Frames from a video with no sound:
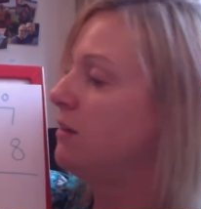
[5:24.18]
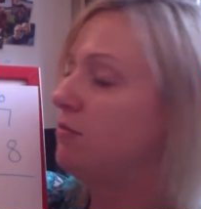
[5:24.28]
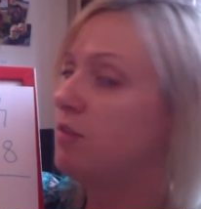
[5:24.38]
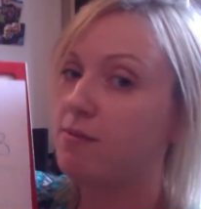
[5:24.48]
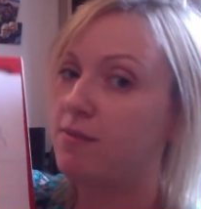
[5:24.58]

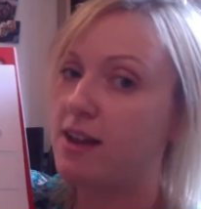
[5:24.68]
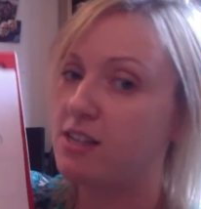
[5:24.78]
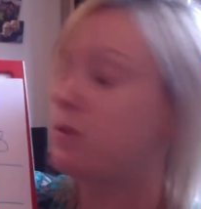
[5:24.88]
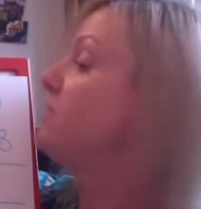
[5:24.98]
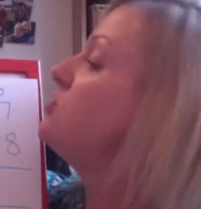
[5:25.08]
Right,
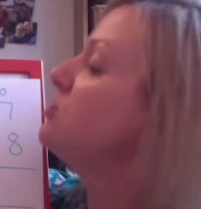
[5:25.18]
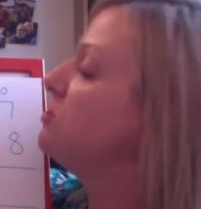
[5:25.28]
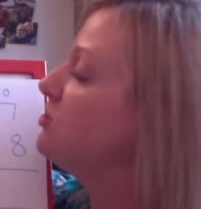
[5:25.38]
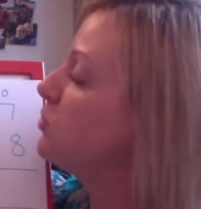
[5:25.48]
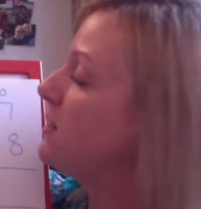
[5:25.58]
next
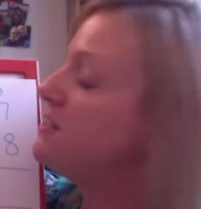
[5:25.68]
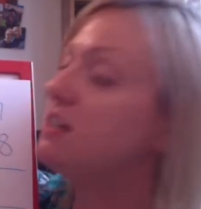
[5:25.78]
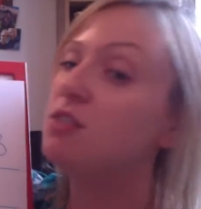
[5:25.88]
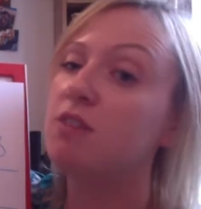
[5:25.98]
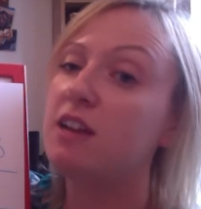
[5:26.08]
question.
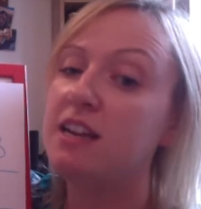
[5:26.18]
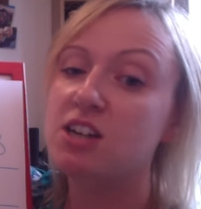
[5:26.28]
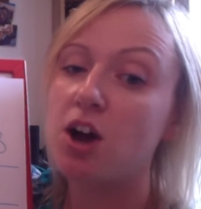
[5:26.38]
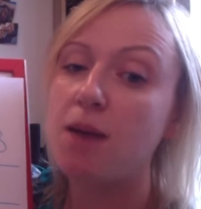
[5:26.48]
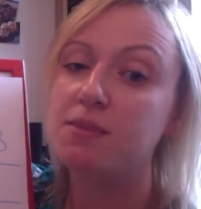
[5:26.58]
23
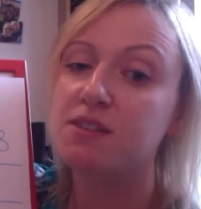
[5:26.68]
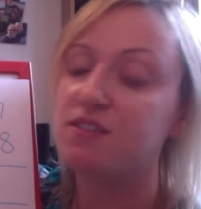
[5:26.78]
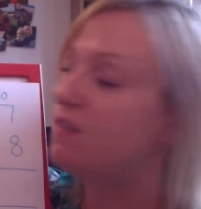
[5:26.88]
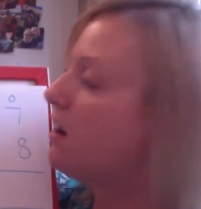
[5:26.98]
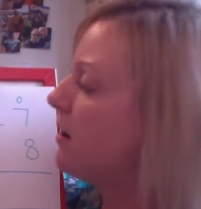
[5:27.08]
times
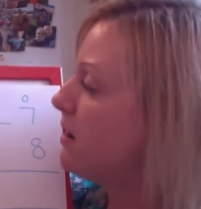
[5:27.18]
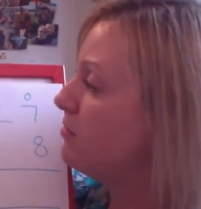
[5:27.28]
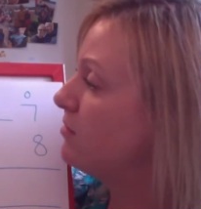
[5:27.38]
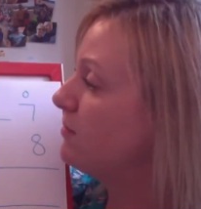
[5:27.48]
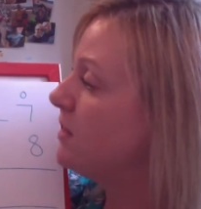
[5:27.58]

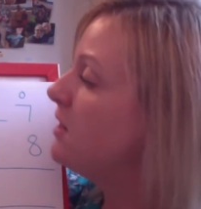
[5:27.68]
5.